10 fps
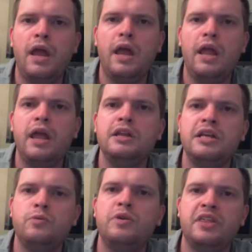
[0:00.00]
he
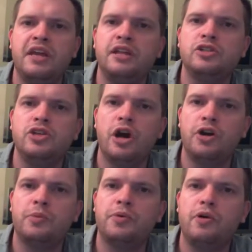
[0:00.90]
did with the
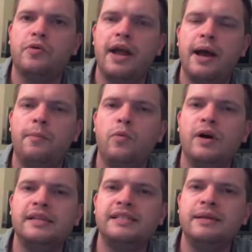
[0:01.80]
Kickstarter program
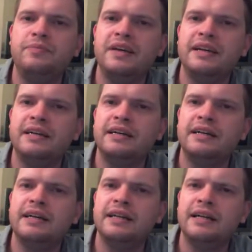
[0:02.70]
was something
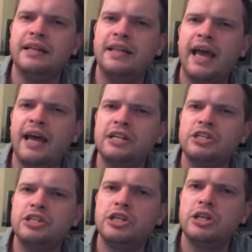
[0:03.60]

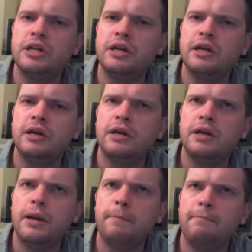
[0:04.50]
that
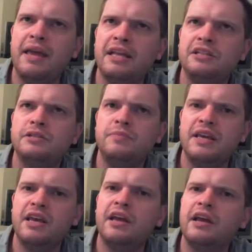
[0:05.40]
makes
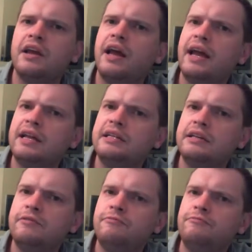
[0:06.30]
me kind
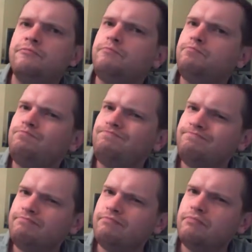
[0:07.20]
of,
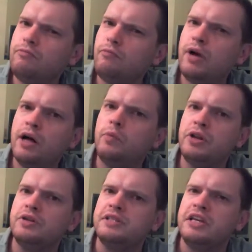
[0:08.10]
well,
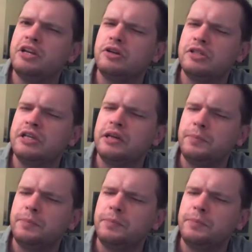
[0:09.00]
when you see it, you'll see.